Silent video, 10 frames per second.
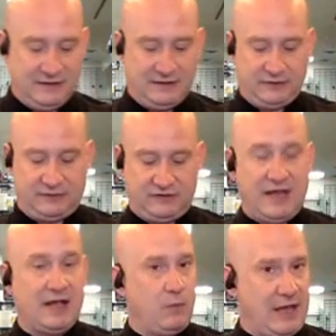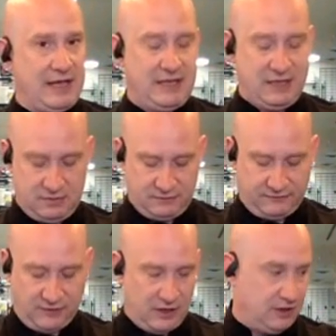to stay away
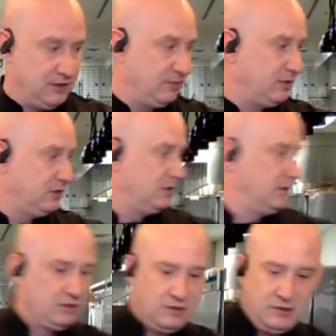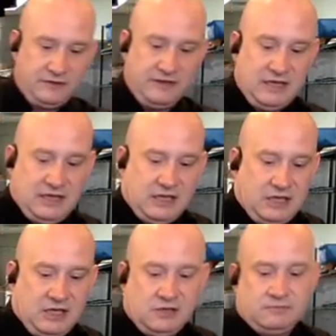from
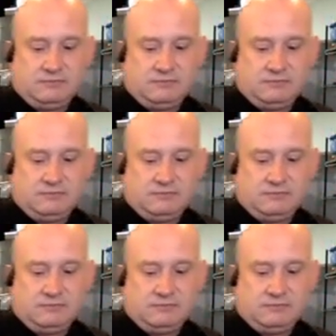a